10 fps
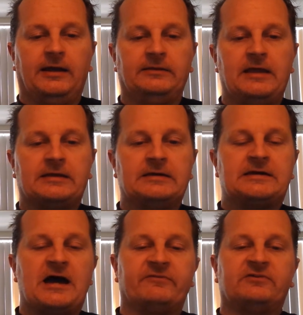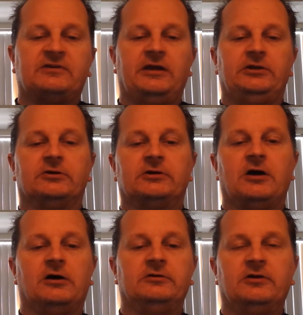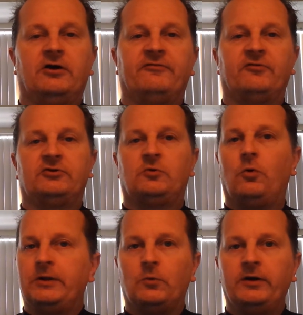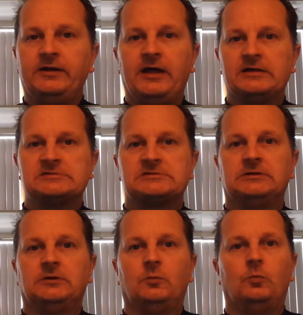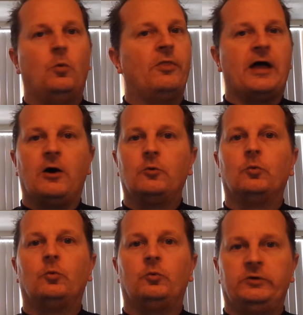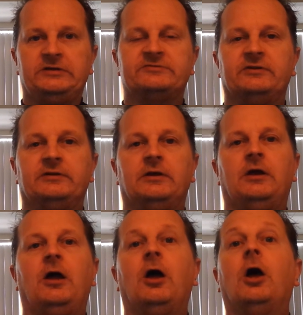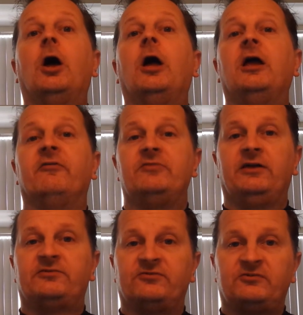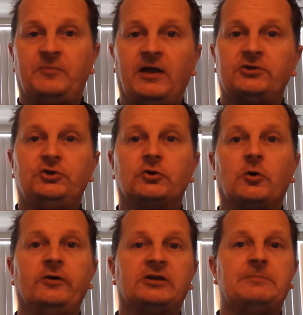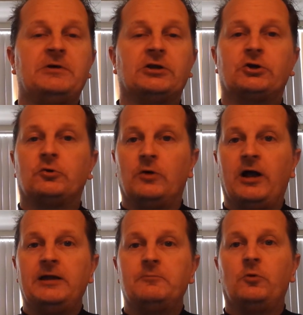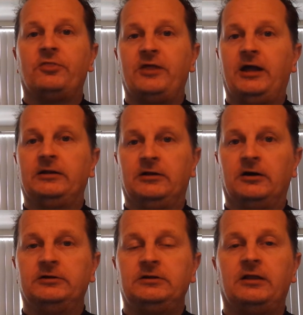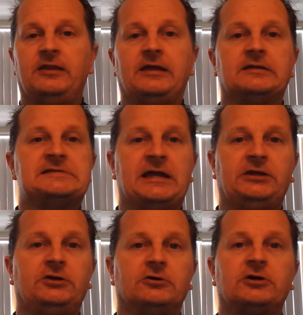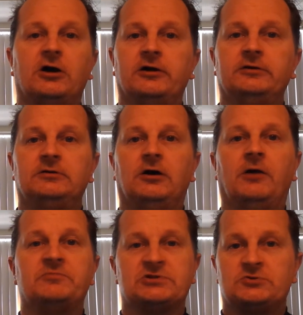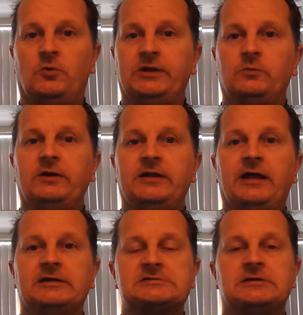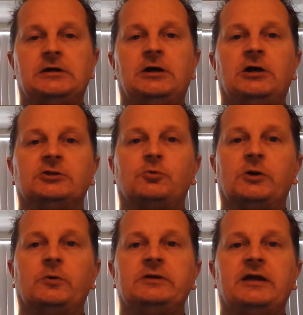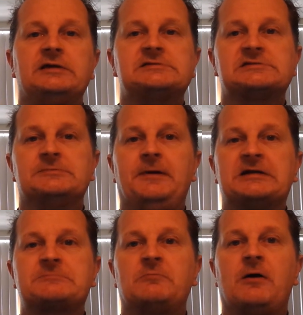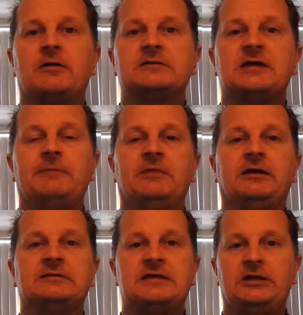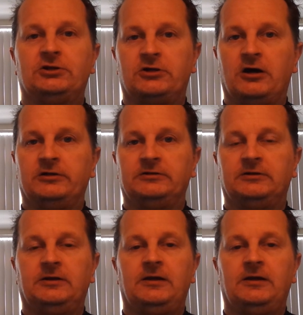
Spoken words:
and they can confiscate your gun for 21 days. Without reason. If they suspect you're going to commit a crime with that gun, they can take your gun up to 21 days. 21 days is the maximum amount of time they can take your gun.